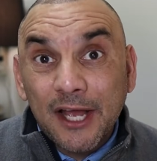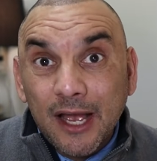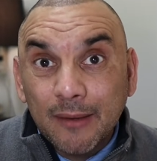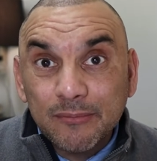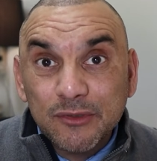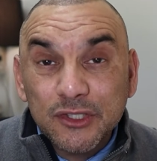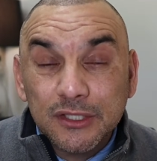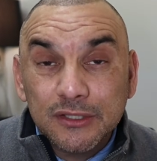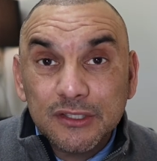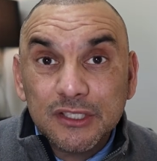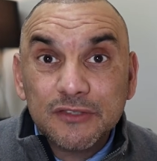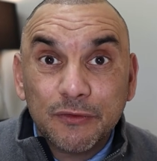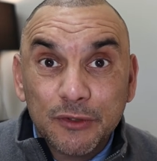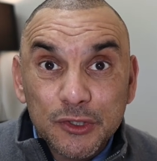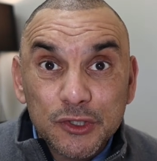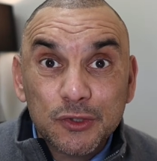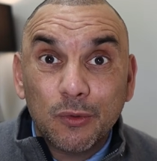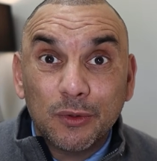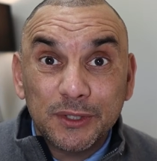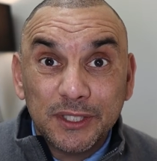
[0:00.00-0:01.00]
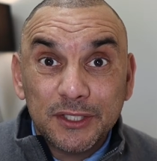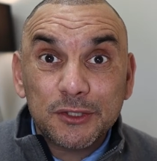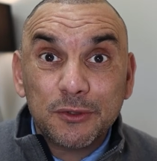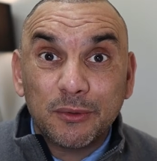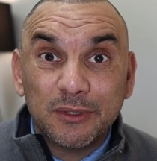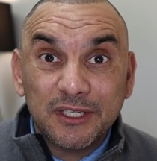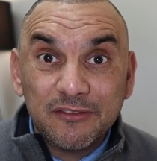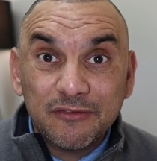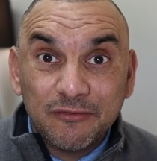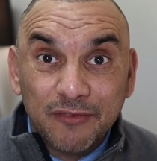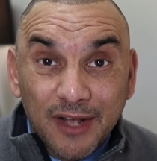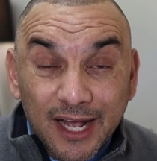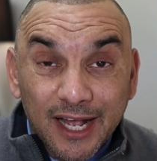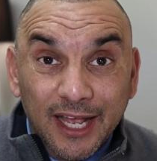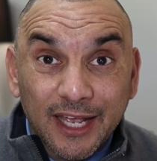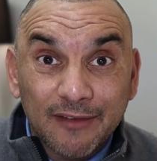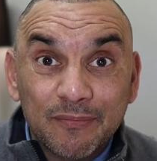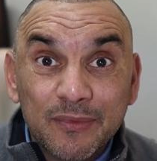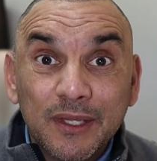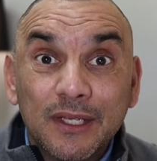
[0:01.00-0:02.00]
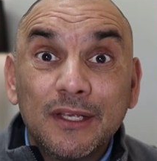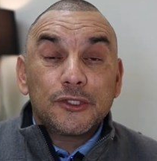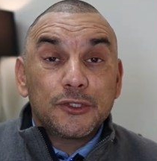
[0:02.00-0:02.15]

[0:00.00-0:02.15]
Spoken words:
options for 2025.